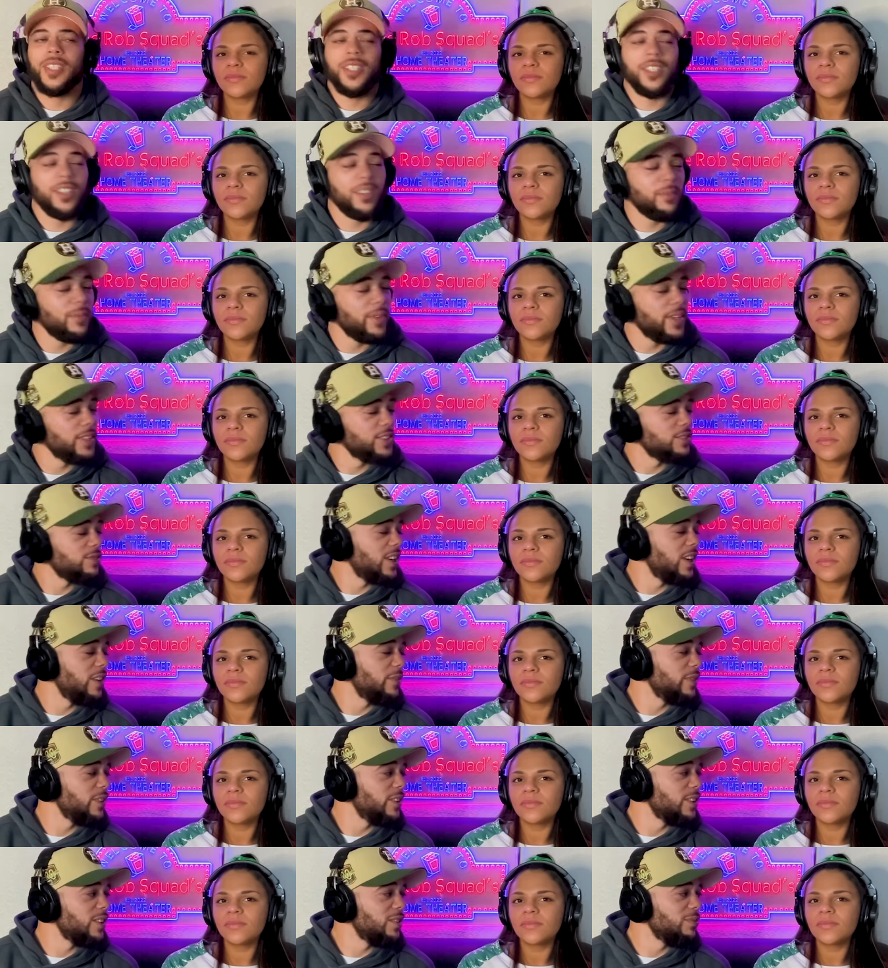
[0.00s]
Speaker 1: he don't mess with
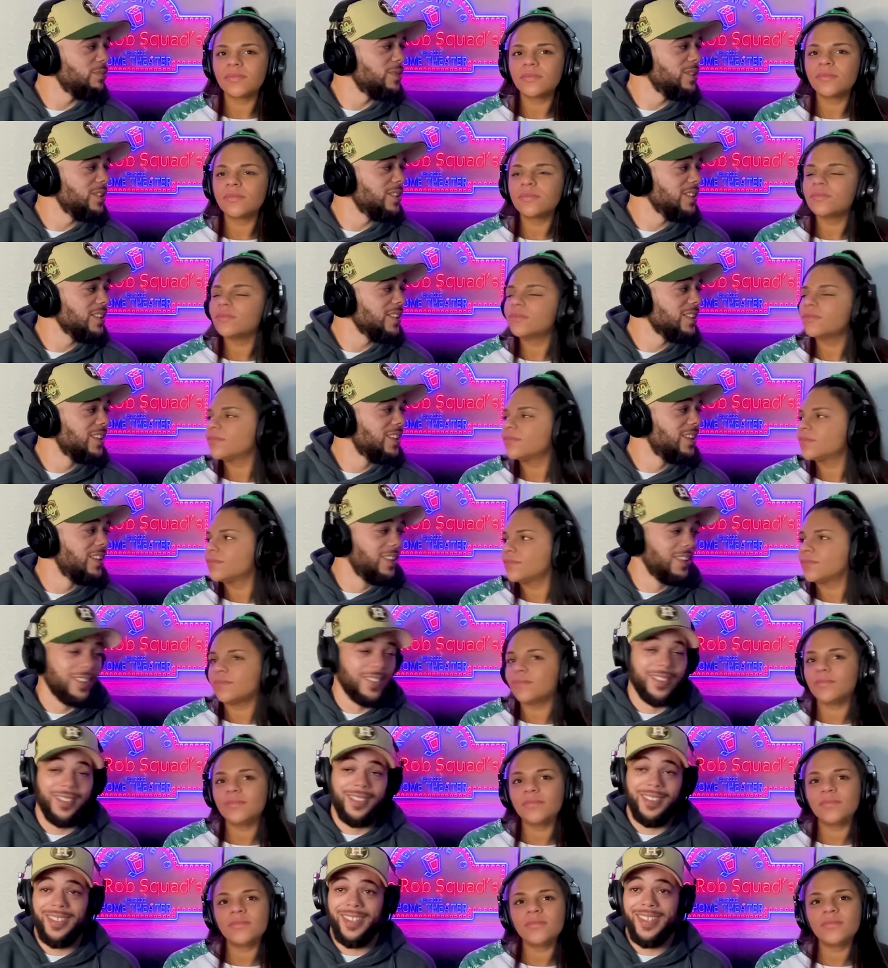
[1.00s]
Ralphie no more.
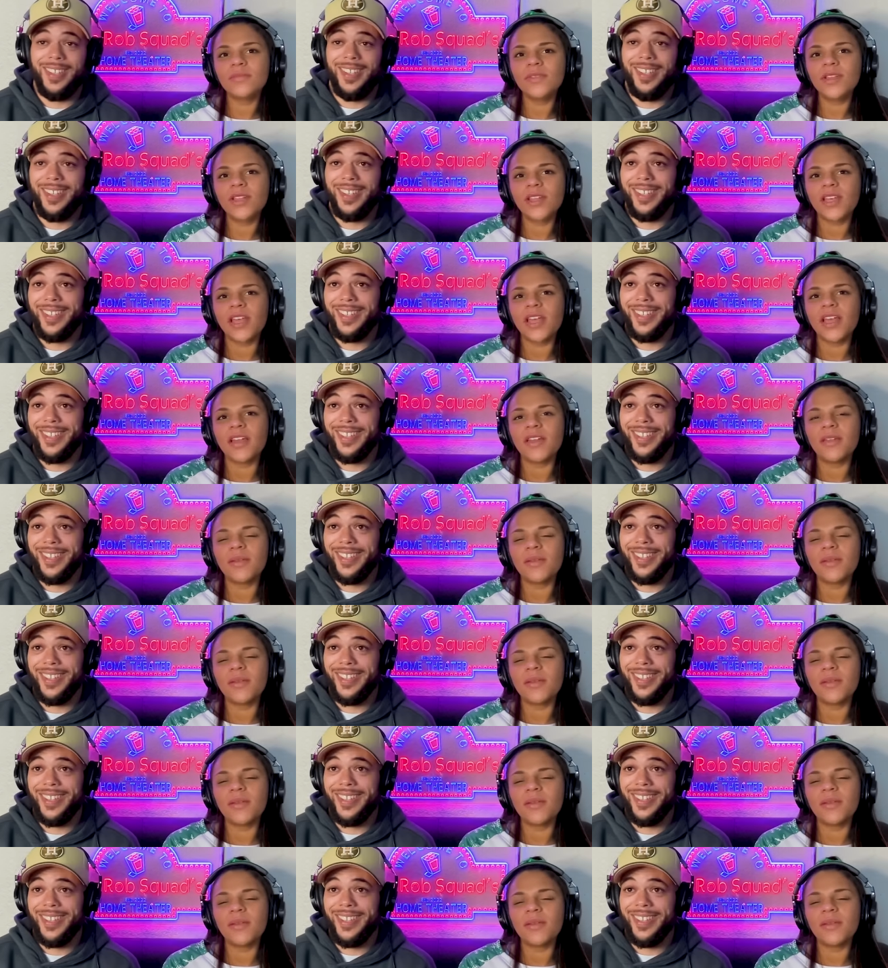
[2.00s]
Mm-hmm. Look at